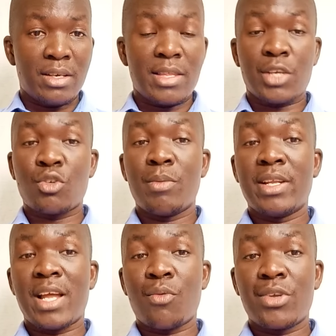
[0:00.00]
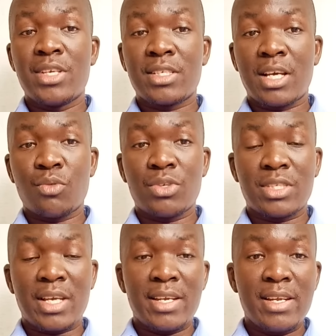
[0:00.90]
there are so many languages, and we
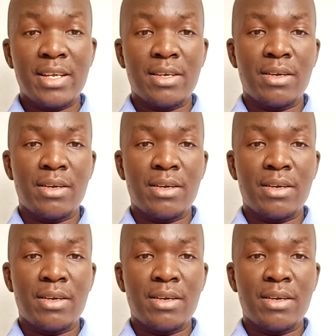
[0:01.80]
said